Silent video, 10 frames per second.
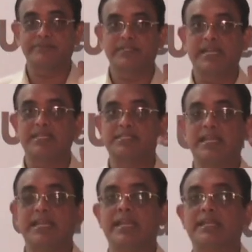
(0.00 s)
That is the
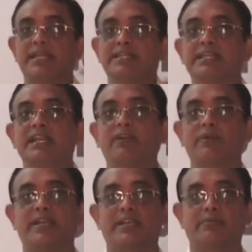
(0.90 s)
area that is
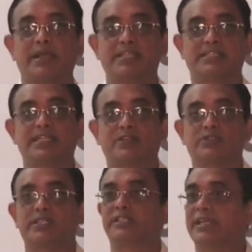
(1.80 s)
innervated by the C2,
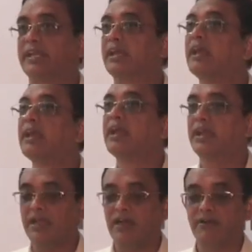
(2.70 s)
C3
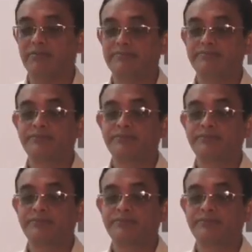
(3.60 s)
nerve.